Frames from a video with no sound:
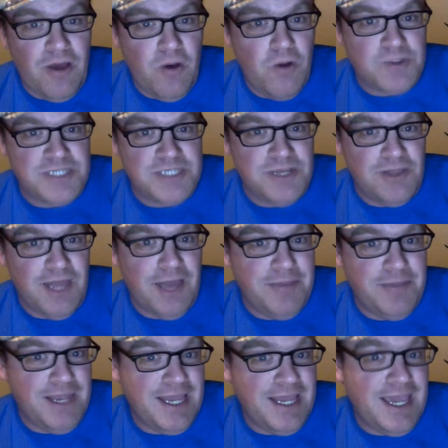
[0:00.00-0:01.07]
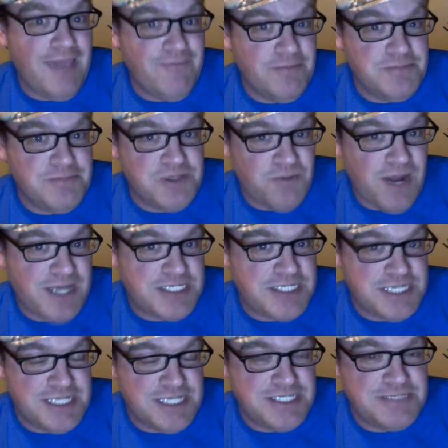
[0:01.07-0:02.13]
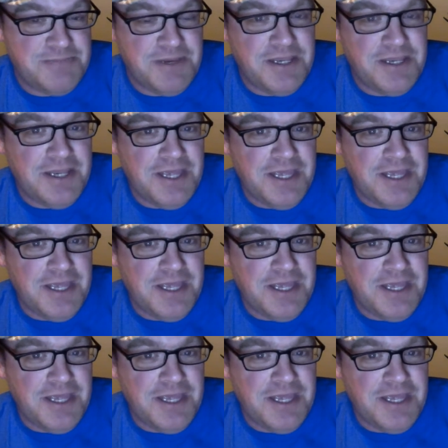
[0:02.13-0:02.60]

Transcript: hotel lobby and he gave him directions. But,